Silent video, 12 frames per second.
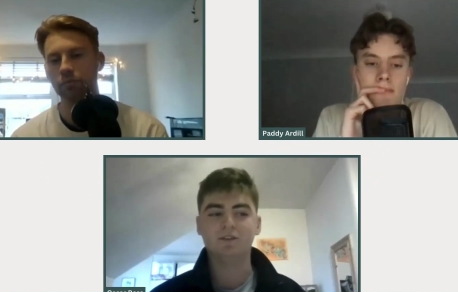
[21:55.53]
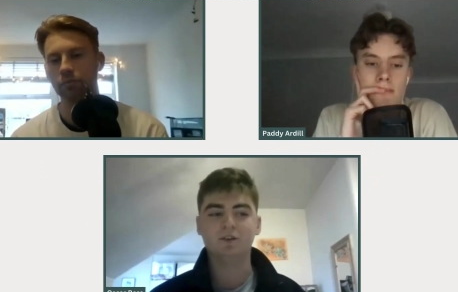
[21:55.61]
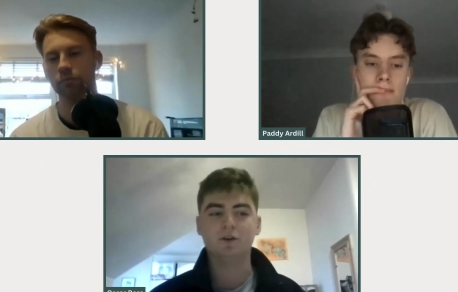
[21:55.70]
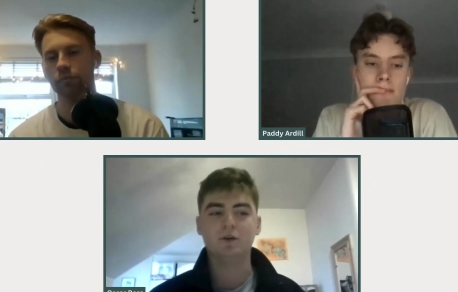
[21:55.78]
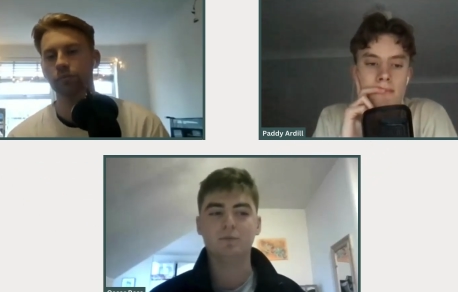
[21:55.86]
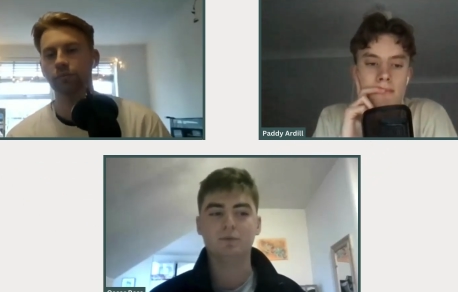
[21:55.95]

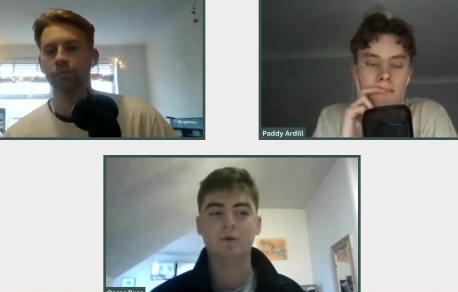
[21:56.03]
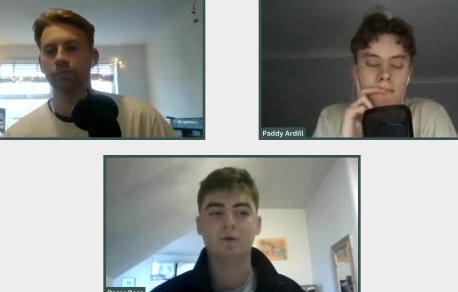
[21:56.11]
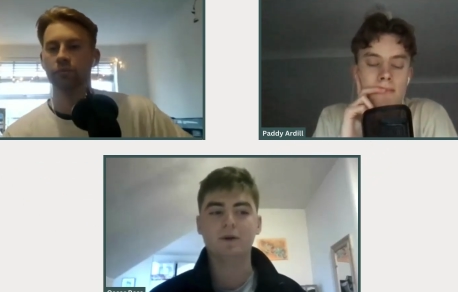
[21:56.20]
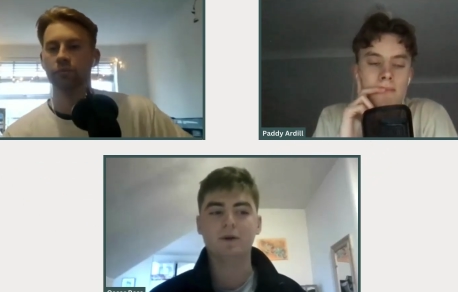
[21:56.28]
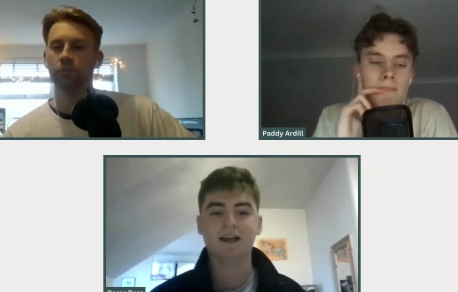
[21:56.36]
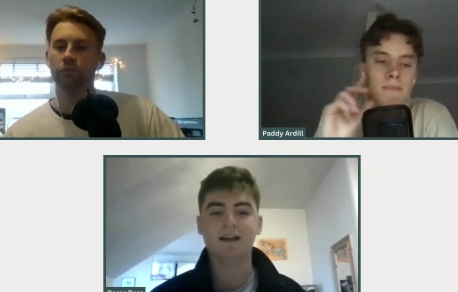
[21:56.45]
Speaker 1: So you're
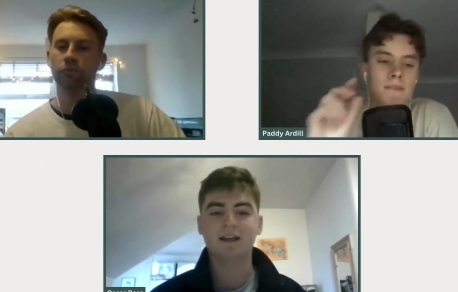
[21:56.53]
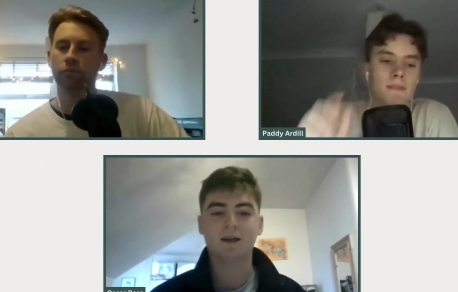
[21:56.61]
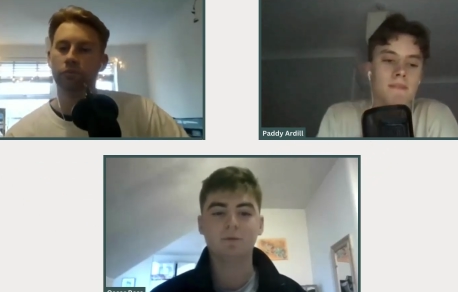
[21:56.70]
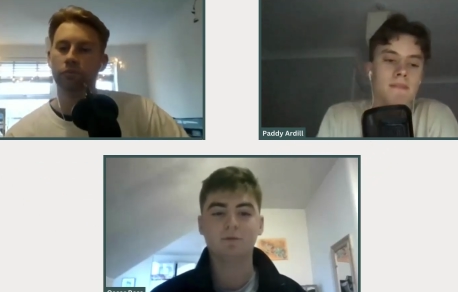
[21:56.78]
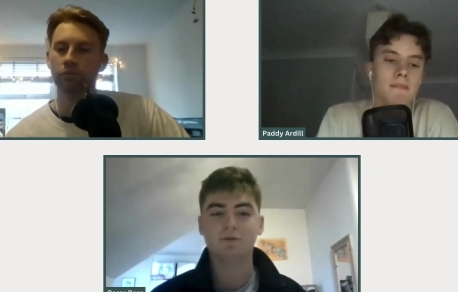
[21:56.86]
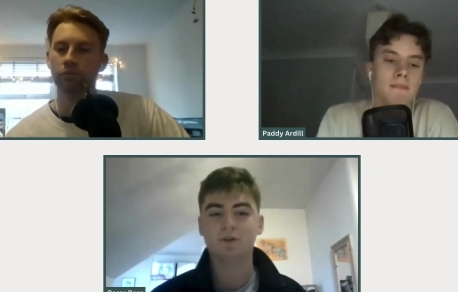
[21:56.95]
probably getting
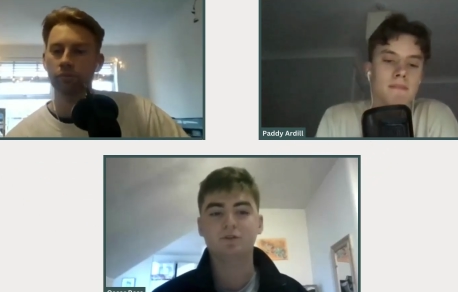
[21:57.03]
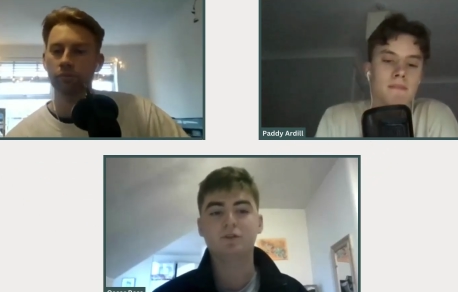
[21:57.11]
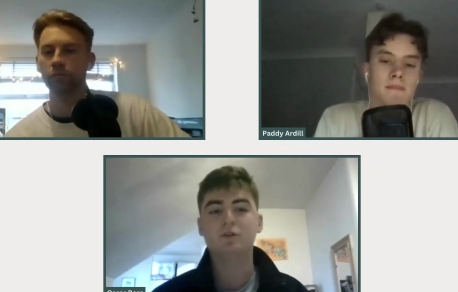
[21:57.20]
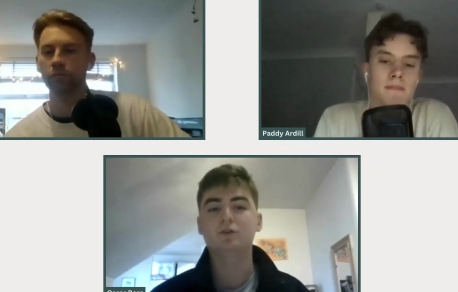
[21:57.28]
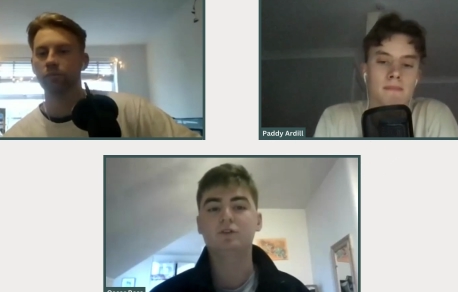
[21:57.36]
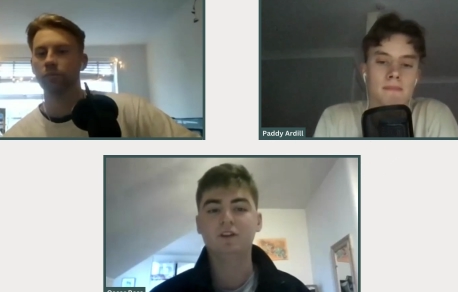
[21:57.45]
him for
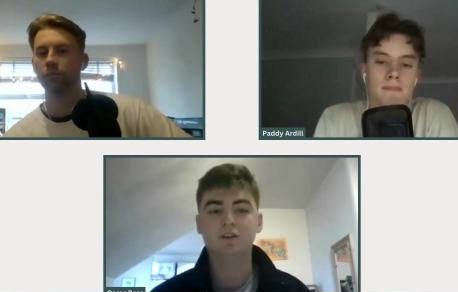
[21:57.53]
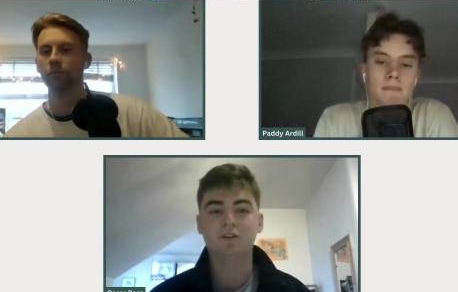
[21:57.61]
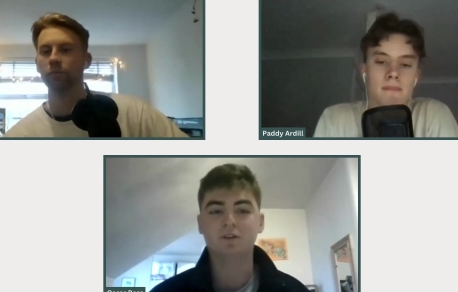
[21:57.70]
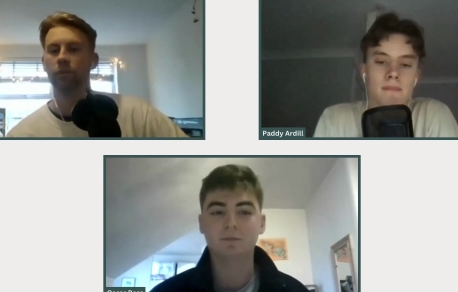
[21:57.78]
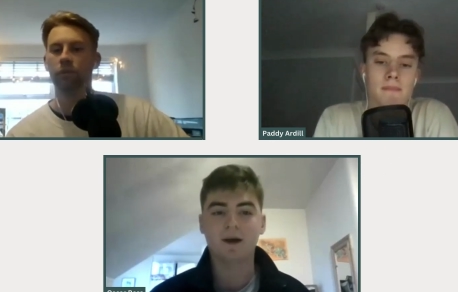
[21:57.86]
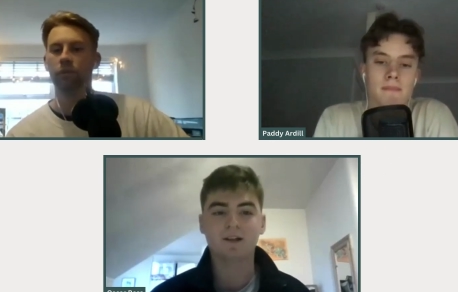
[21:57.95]
two
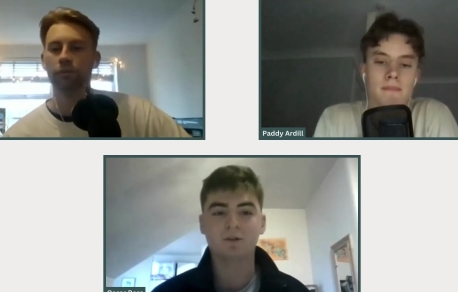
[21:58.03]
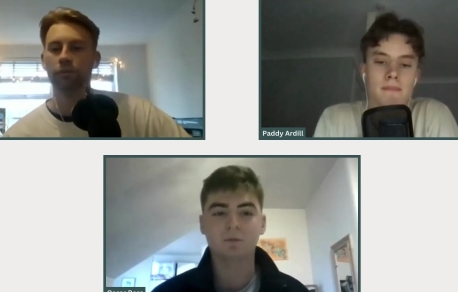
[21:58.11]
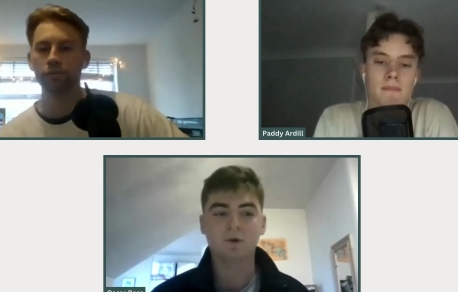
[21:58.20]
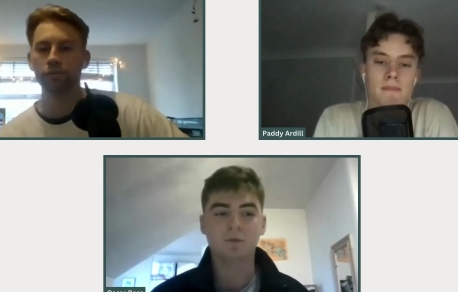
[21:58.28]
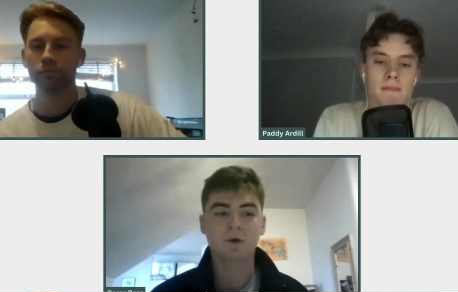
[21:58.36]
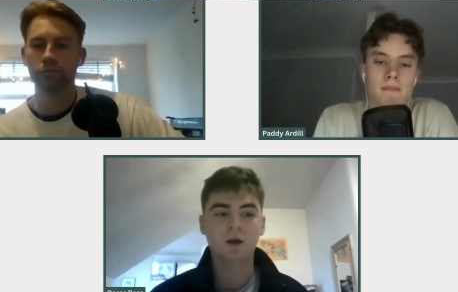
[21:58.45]
seasons
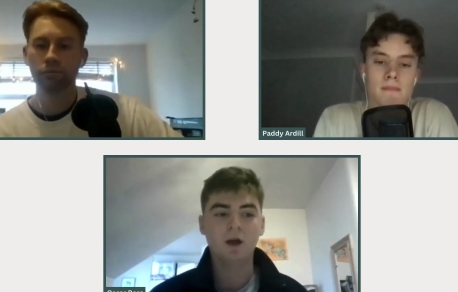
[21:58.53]
maximum.